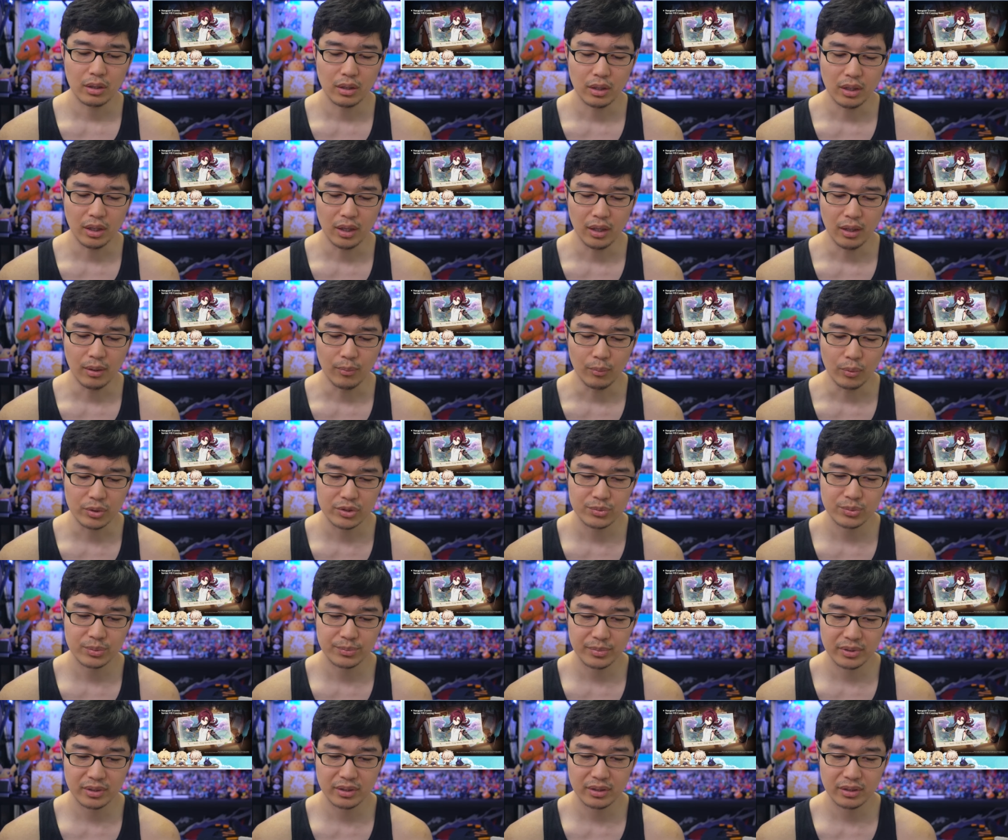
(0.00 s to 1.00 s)
um, which
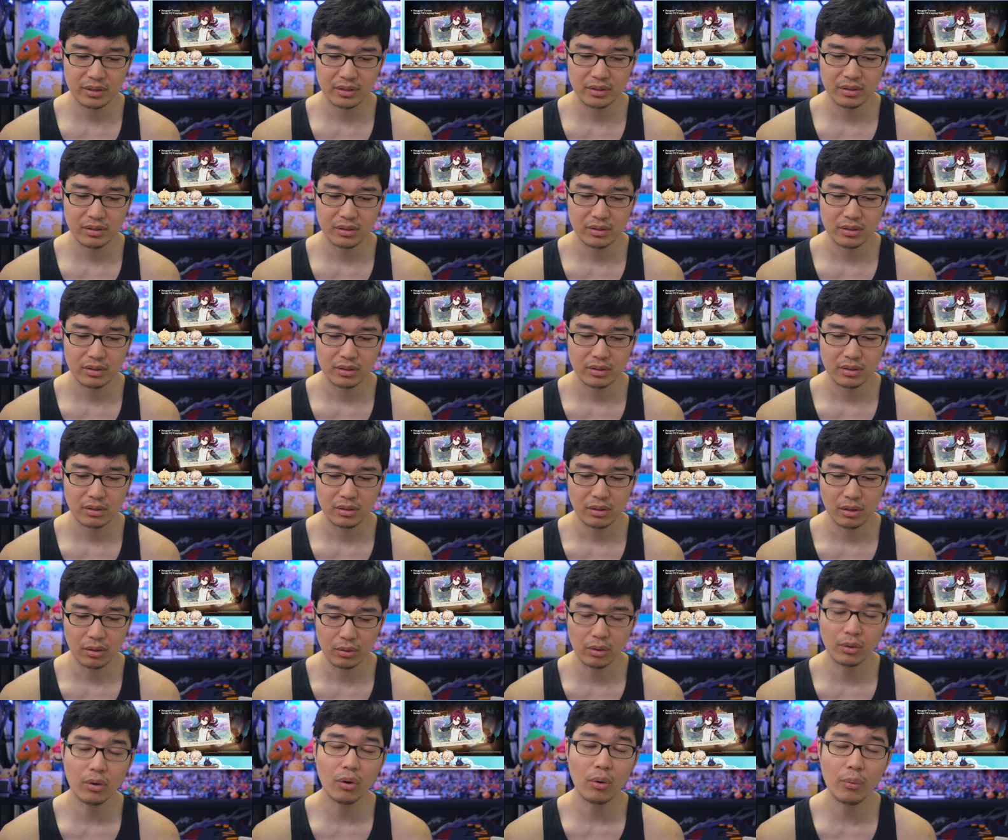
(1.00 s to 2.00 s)
would be
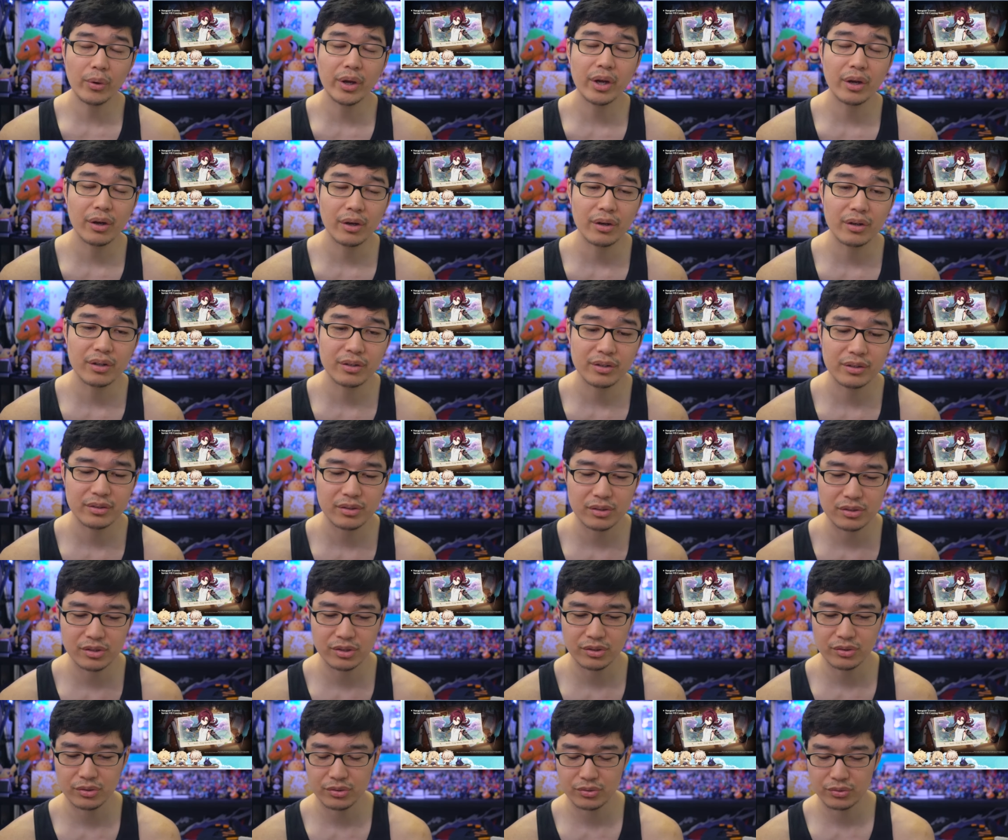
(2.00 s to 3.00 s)
a little weird
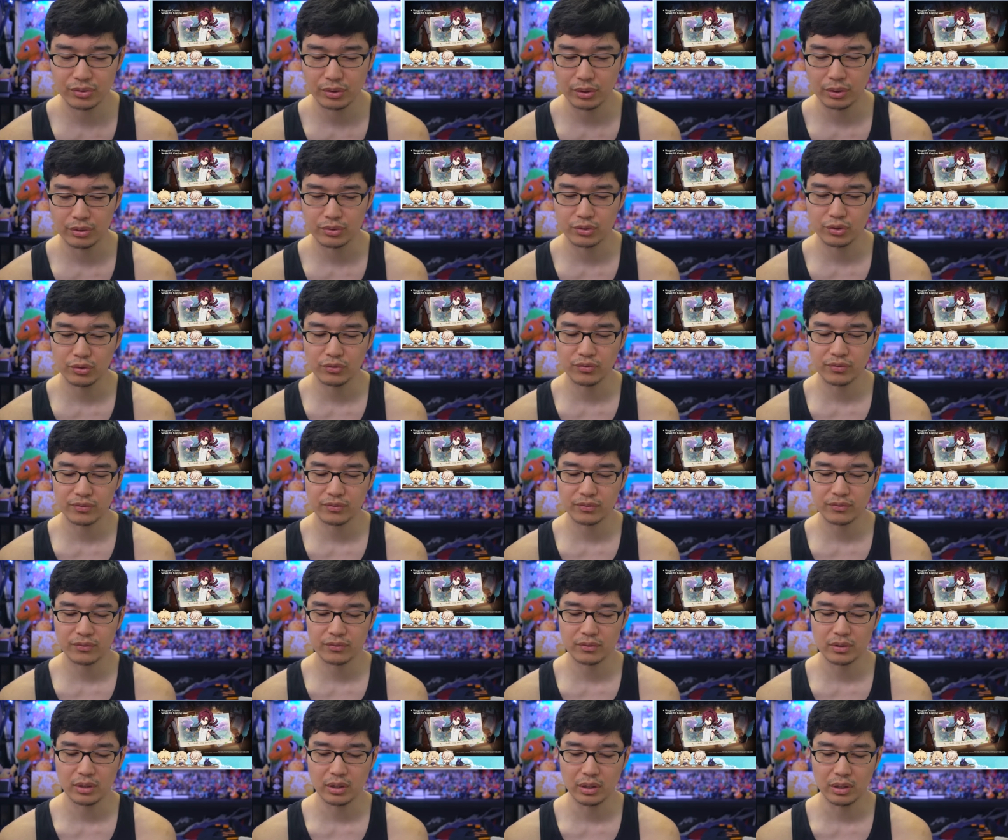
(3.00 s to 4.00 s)
to uh, truth,
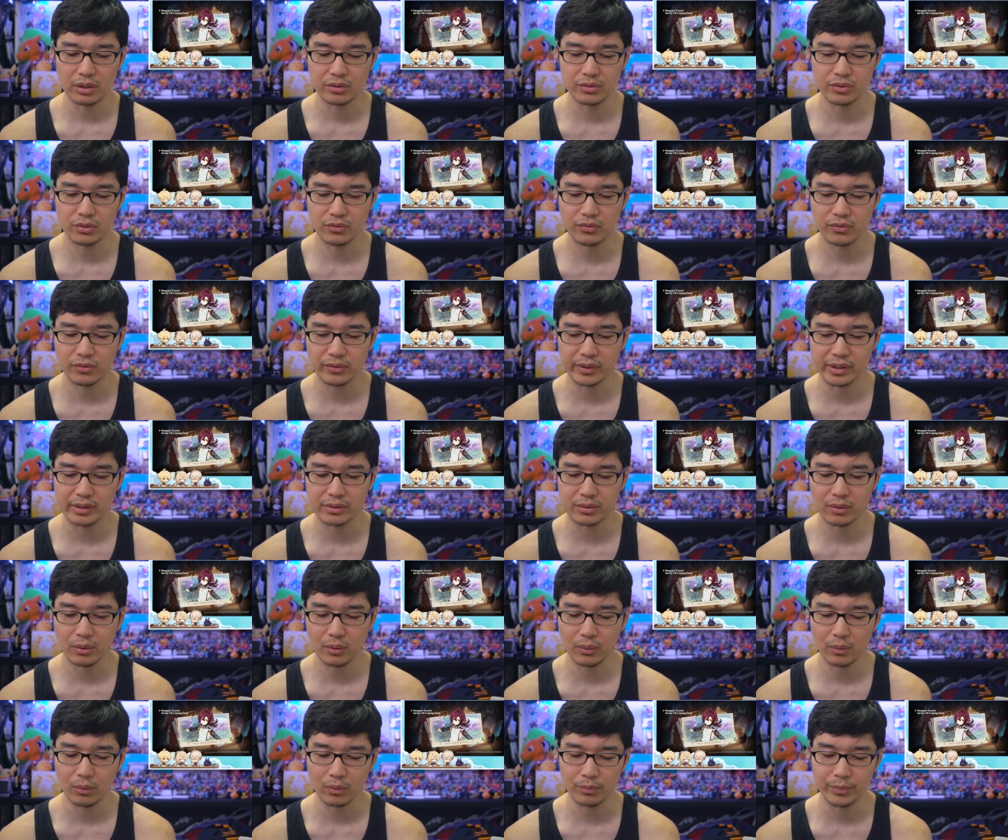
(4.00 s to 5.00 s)
uh, truthfully
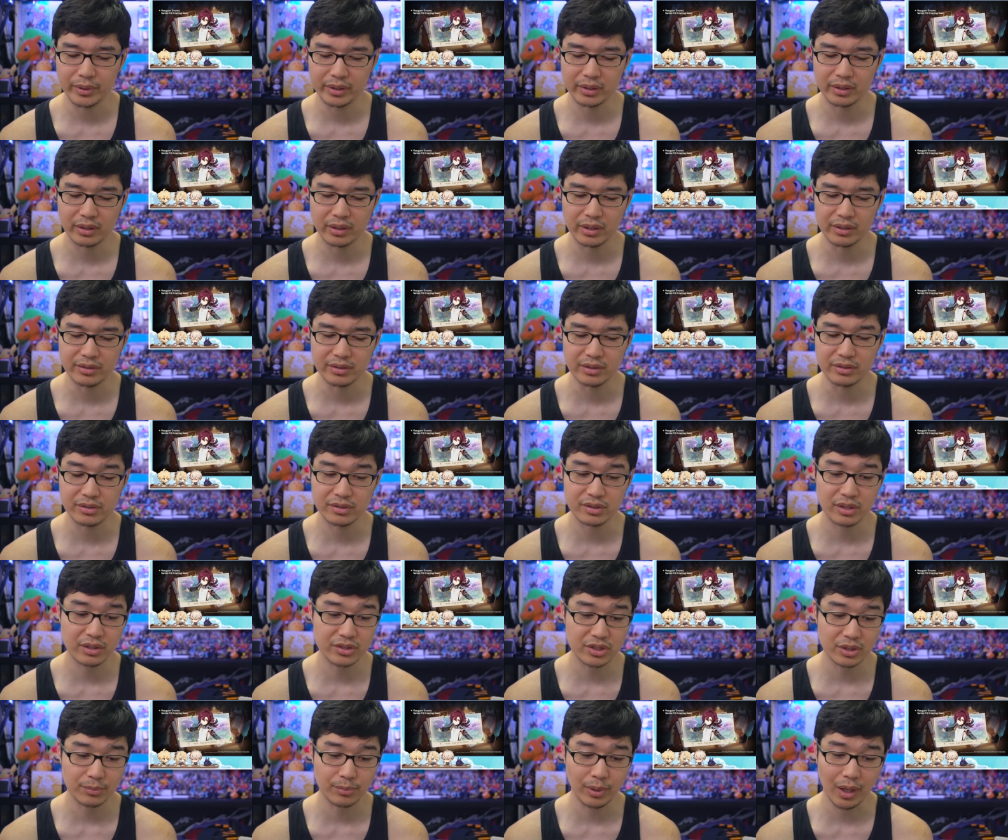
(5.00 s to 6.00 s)
told because it's
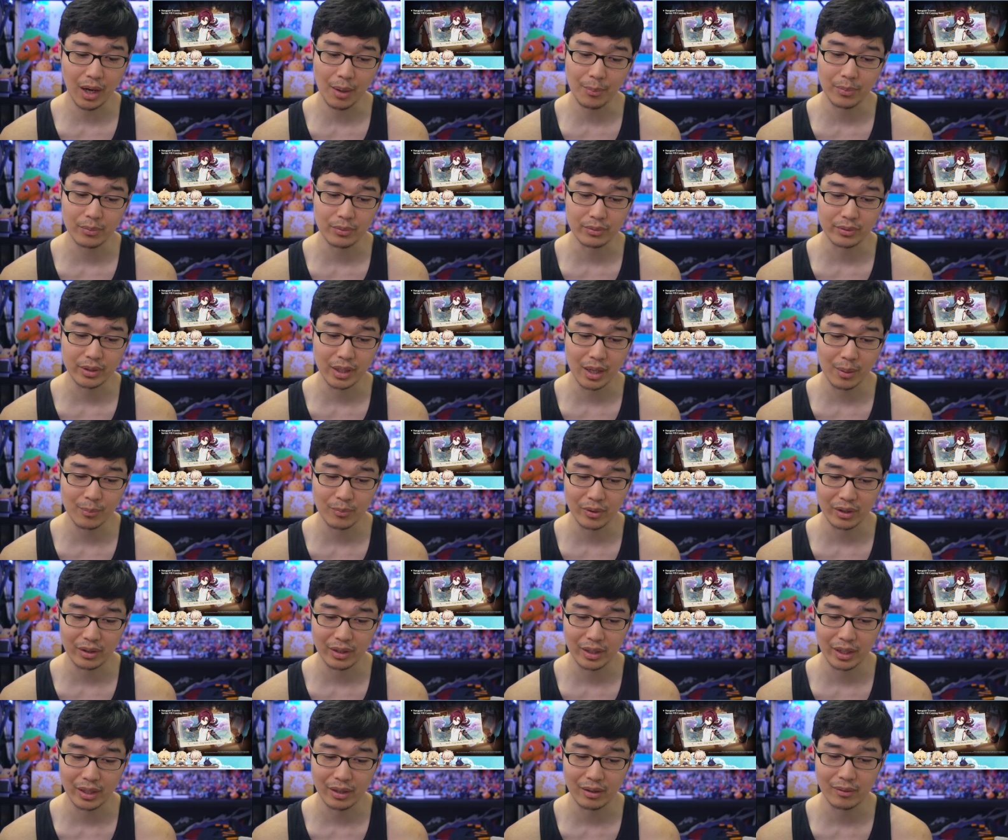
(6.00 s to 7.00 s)
such a popular game
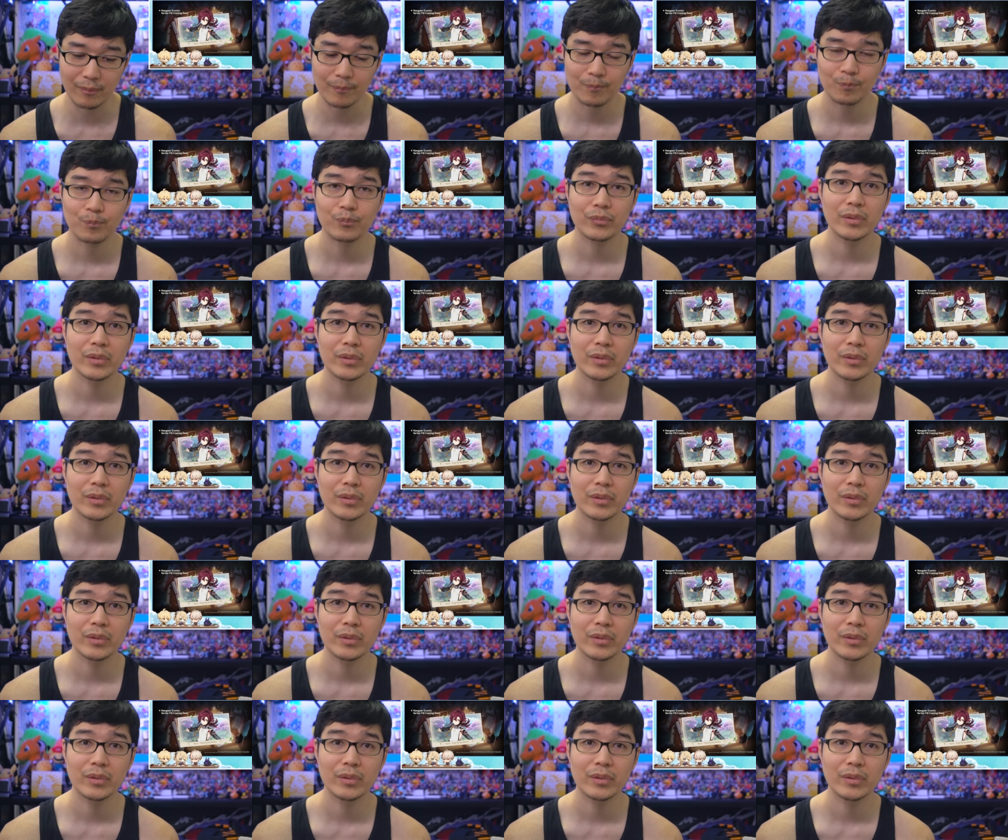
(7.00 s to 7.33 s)
right now